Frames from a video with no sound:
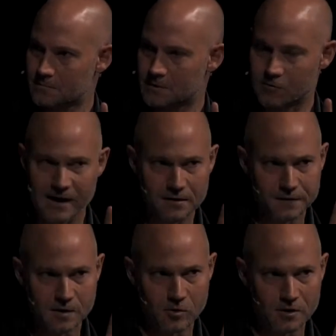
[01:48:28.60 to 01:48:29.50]
The right of
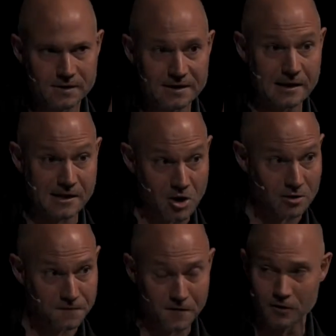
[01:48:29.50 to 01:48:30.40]
equality does
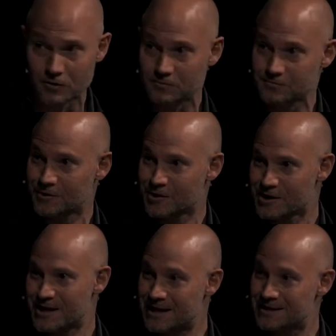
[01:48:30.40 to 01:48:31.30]
not follow
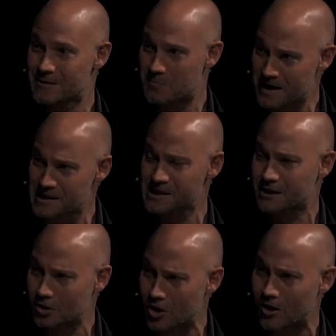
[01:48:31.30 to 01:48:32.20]
in the
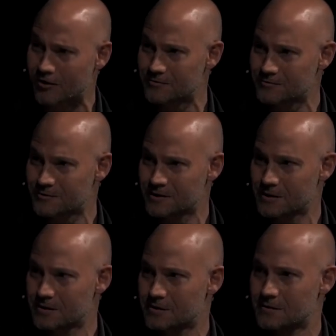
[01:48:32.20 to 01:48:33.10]
basic law
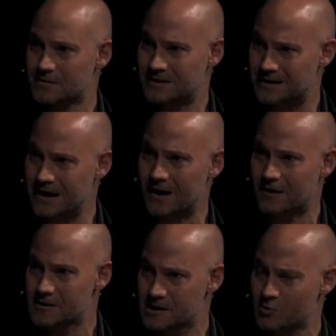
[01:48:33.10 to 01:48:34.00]
that
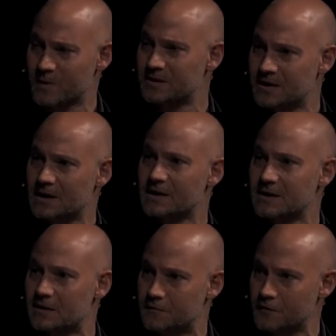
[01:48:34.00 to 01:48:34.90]
guards human
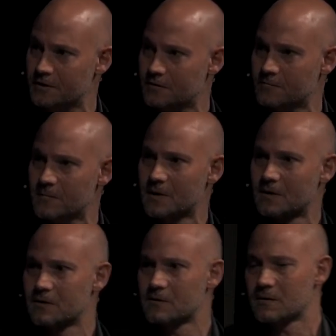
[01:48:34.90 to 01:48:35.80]
dignity and freedom.
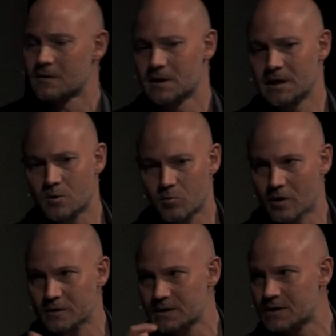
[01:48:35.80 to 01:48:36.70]

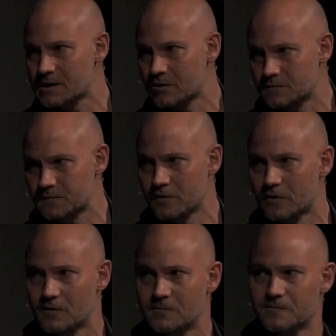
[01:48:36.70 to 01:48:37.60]
Equality does not
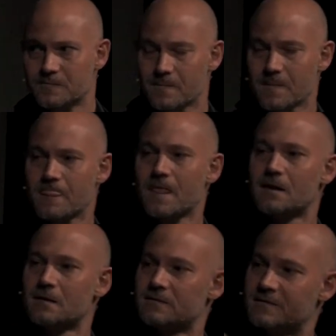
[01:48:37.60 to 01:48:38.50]
follow.
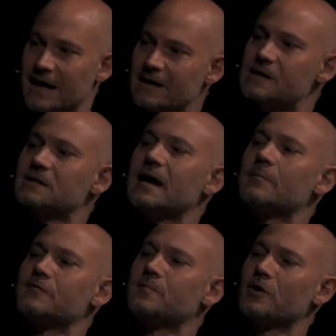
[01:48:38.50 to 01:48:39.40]
That is a
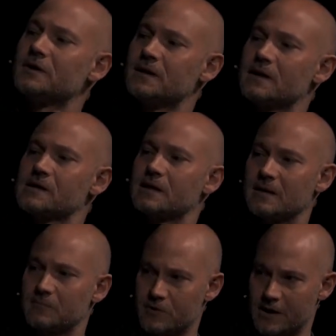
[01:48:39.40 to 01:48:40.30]
type of politics that
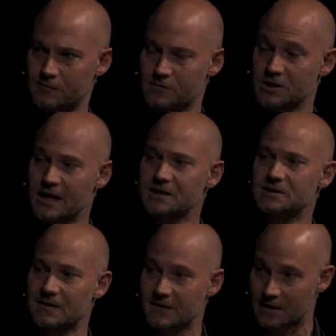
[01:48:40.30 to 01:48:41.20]
I'm trying to change,
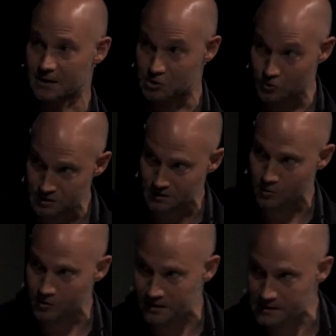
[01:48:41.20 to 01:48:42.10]
and I think in a Jewish and
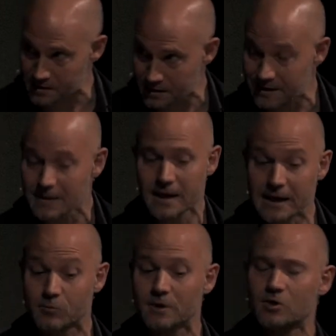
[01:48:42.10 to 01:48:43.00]
democratic state,
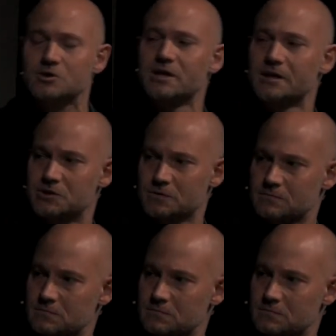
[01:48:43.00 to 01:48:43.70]
it will not change.